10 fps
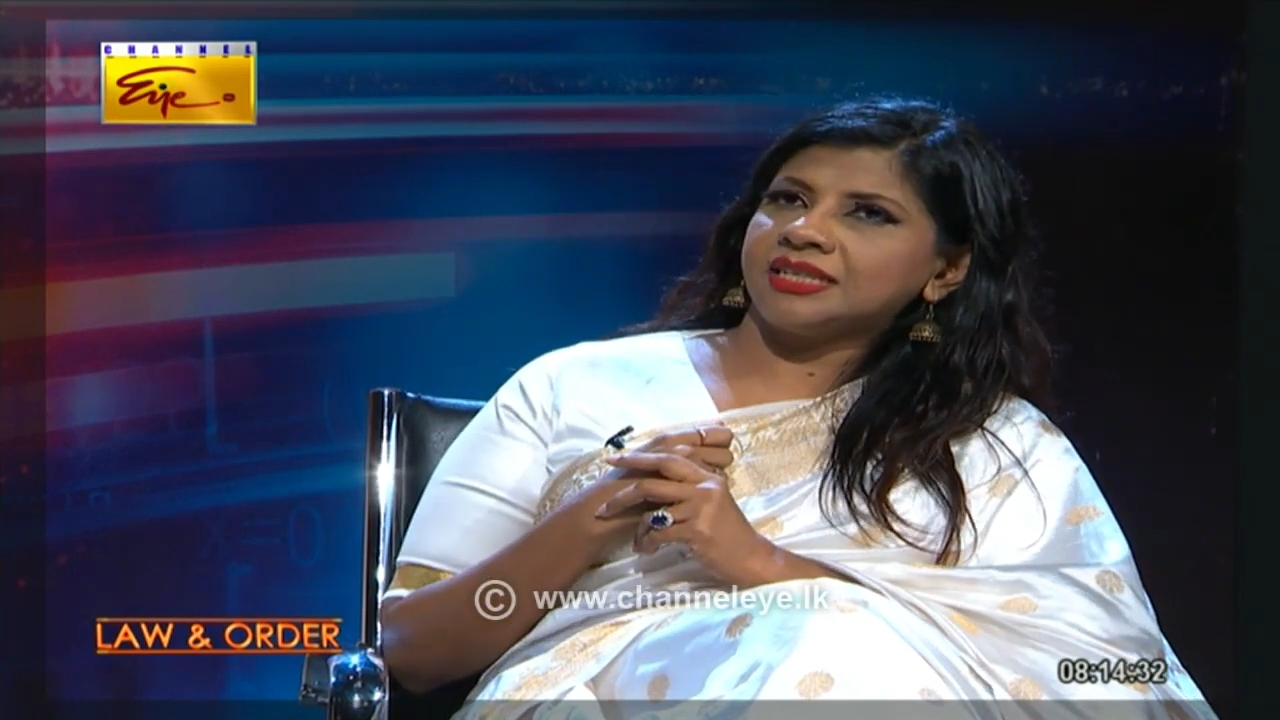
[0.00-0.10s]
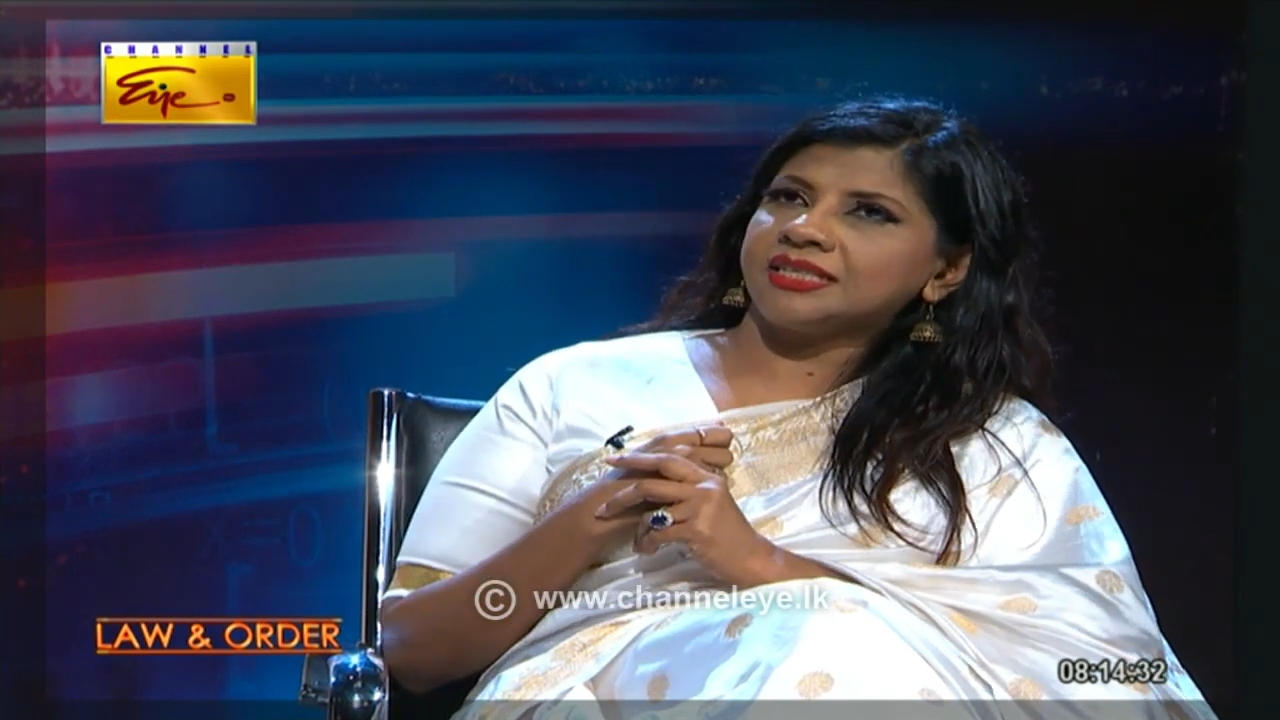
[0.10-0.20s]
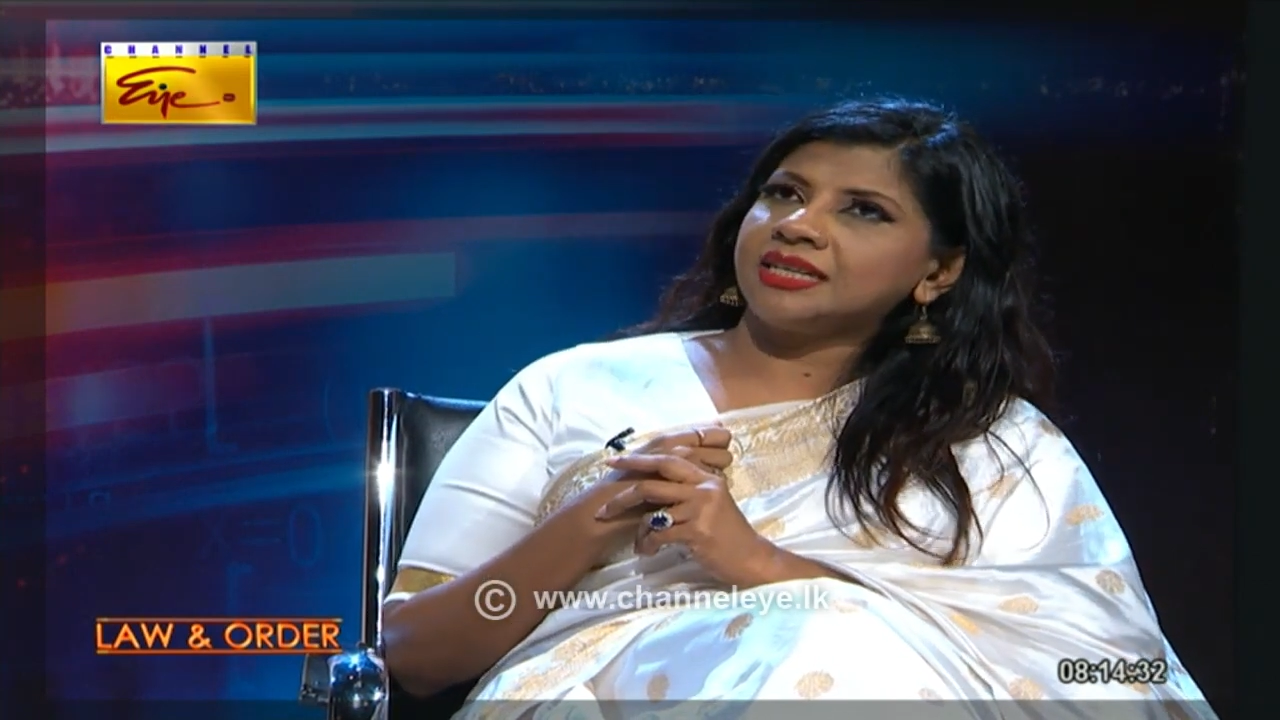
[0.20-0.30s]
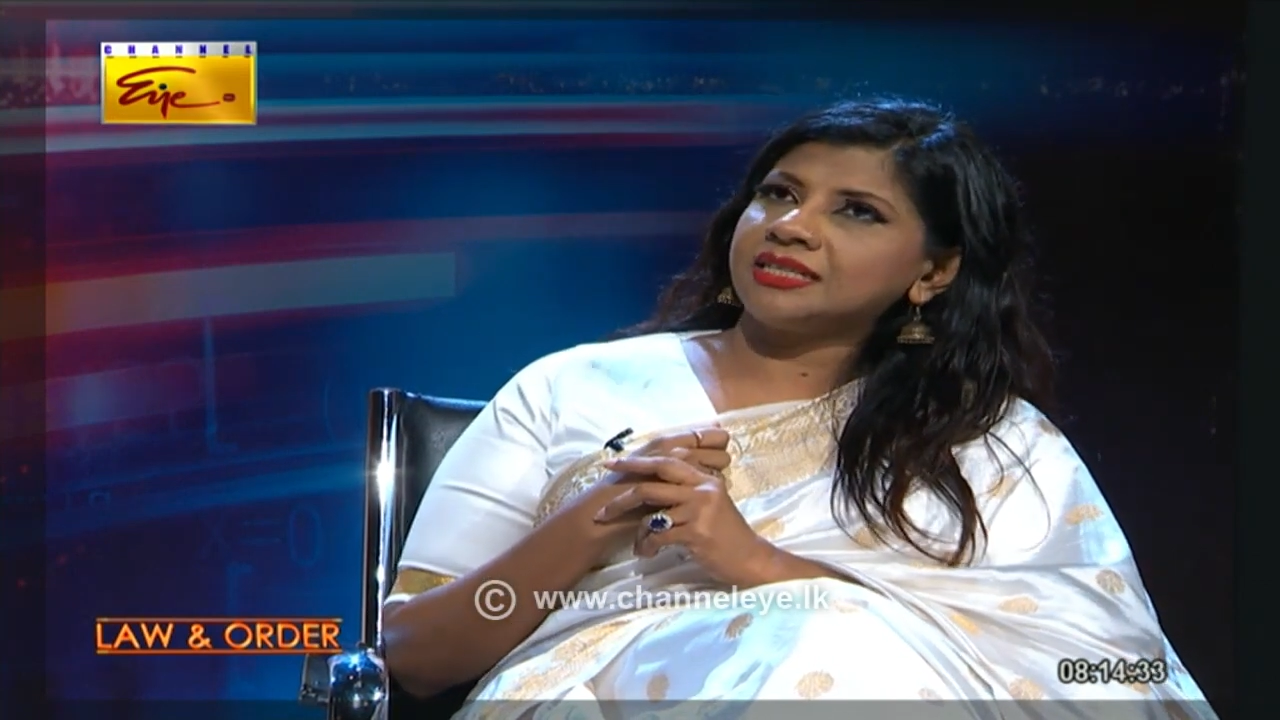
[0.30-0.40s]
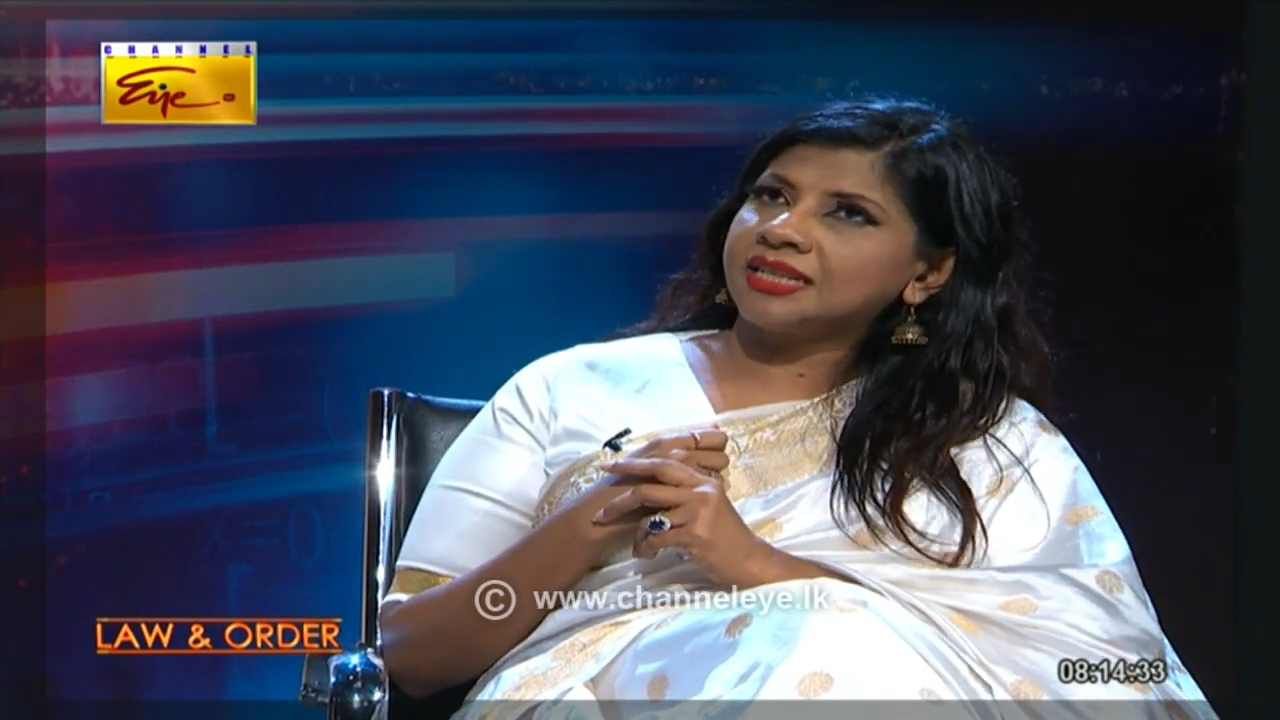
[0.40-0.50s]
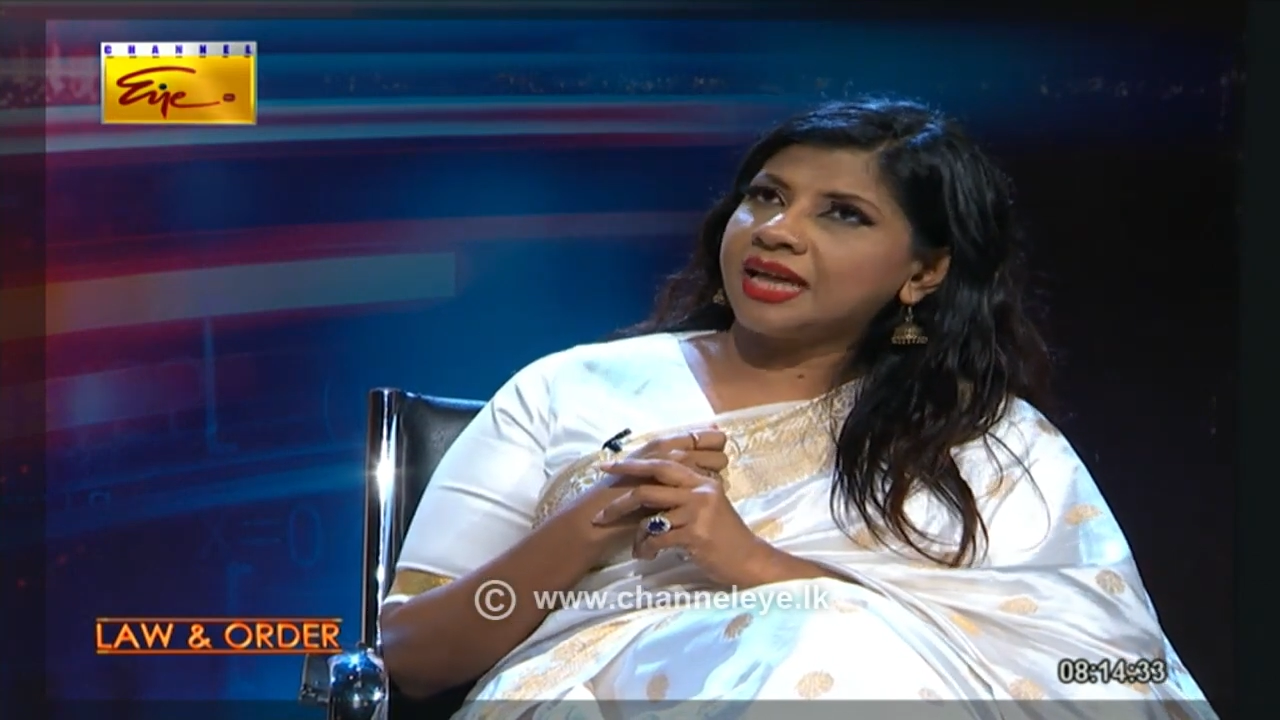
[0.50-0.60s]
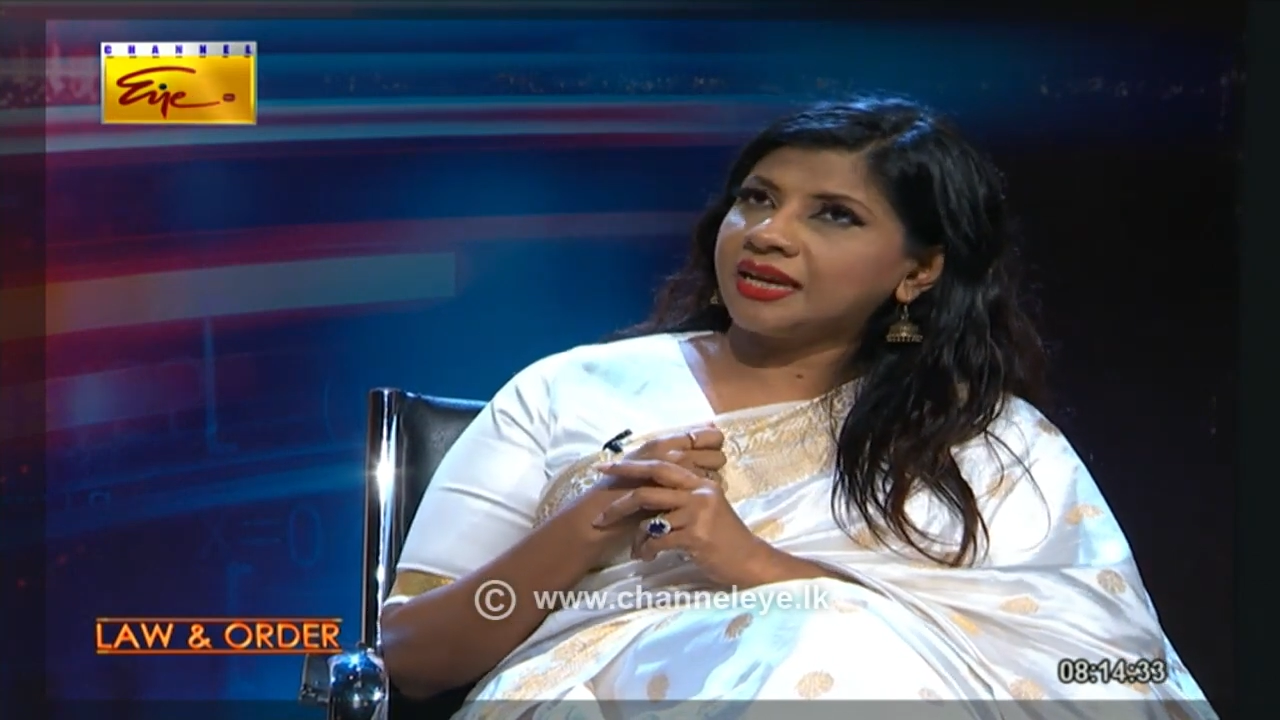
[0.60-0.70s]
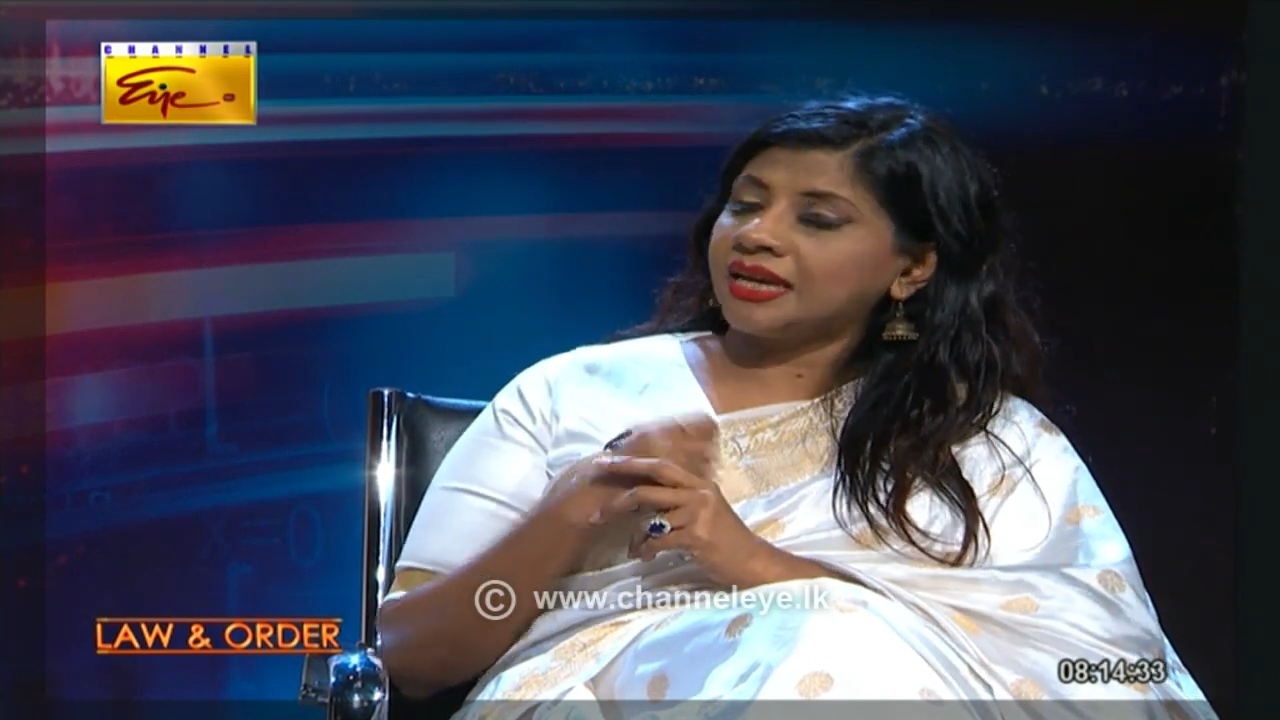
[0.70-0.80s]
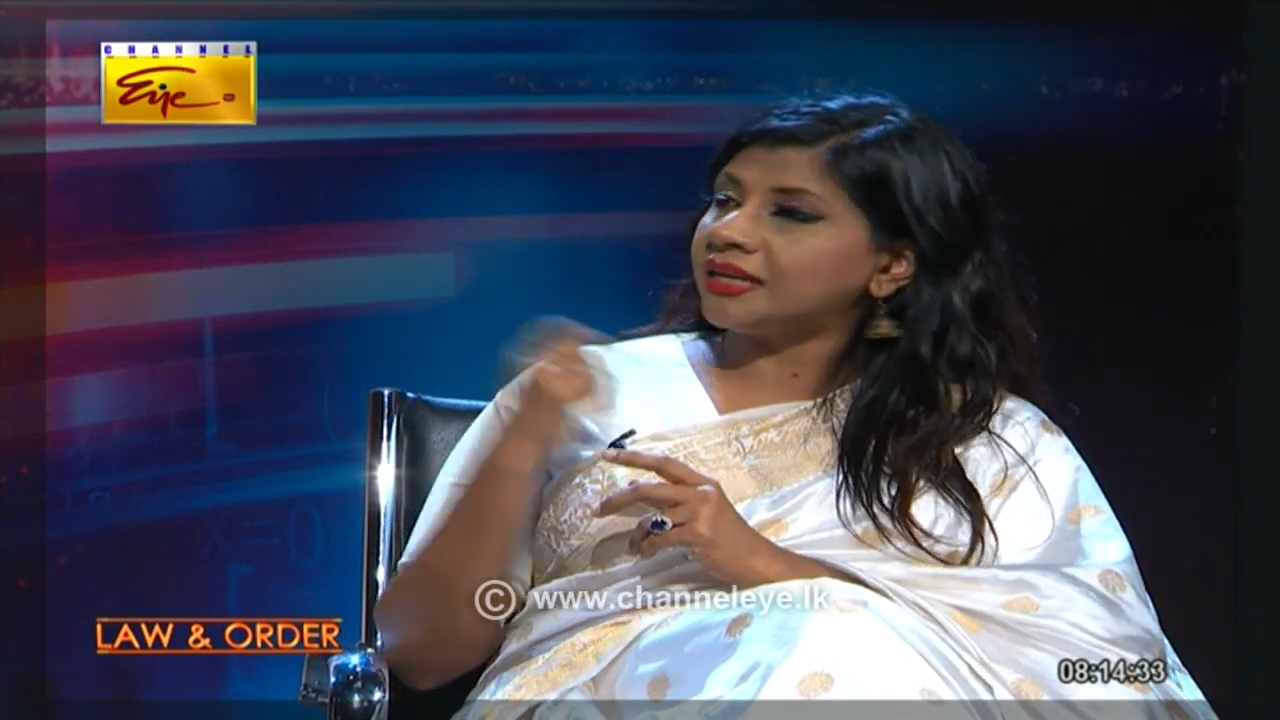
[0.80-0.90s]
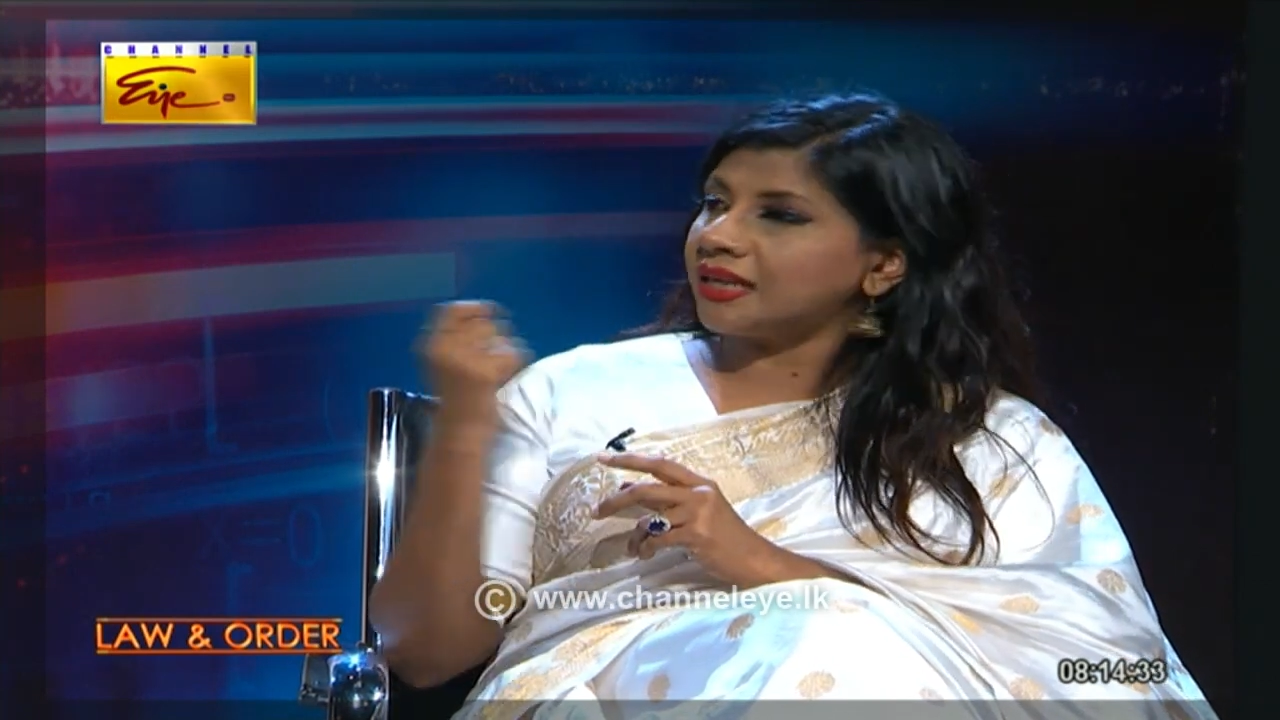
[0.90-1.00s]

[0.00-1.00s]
the sense like in